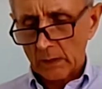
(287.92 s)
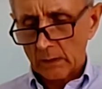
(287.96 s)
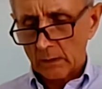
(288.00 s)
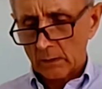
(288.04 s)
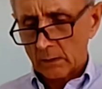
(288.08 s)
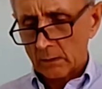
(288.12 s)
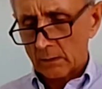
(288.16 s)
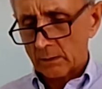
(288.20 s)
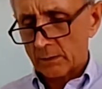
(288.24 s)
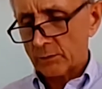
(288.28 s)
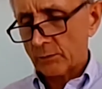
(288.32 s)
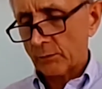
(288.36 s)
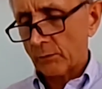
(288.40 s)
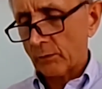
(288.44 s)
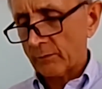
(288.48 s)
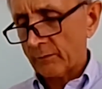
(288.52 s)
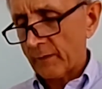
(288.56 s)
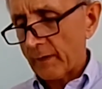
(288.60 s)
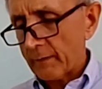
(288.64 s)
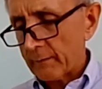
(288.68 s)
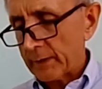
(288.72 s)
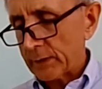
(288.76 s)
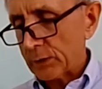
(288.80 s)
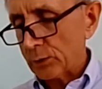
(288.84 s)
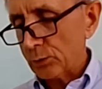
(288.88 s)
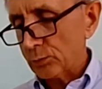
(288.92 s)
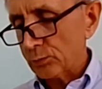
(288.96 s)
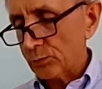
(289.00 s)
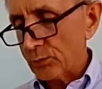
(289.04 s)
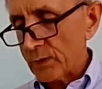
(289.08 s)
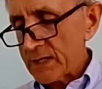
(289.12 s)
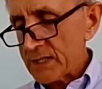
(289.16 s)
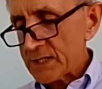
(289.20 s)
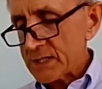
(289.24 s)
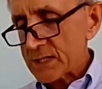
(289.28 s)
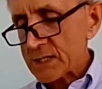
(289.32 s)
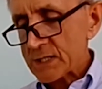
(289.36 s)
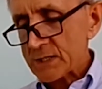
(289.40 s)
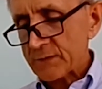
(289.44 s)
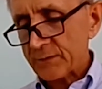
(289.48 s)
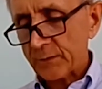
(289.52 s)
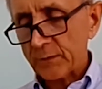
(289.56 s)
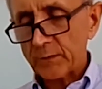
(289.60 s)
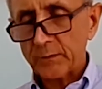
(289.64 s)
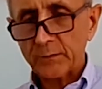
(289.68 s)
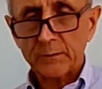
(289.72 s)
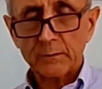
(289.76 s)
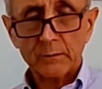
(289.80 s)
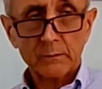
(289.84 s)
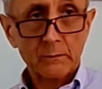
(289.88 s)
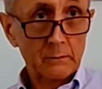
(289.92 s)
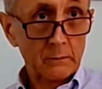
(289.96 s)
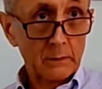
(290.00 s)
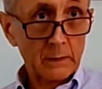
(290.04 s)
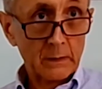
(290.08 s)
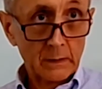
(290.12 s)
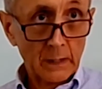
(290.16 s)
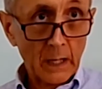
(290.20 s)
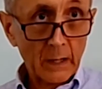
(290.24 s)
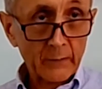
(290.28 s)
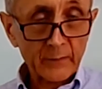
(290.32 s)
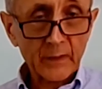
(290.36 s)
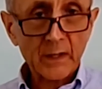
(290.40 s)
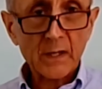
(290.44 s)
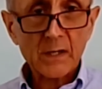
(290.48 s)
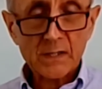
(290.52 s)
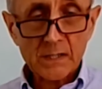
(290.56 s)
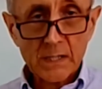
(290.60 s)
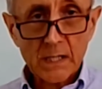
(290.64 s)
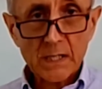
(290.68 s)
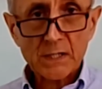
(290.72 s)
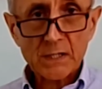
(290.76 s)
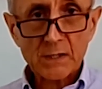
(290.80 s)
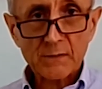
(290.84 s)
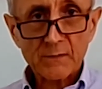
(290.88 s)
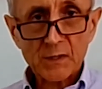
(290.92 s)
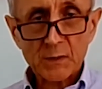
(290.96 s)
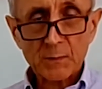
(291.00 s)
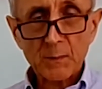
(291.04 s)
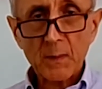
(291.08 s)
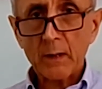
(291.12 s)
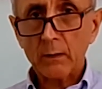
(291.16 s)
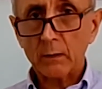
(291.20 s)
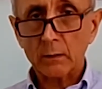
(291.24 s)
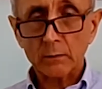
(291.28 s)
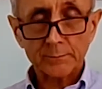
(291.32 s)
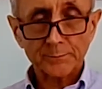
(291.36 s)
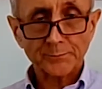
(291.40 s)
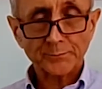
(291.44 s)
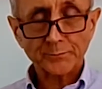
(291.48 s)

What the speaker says: There are very good reasons for having a sense of smell.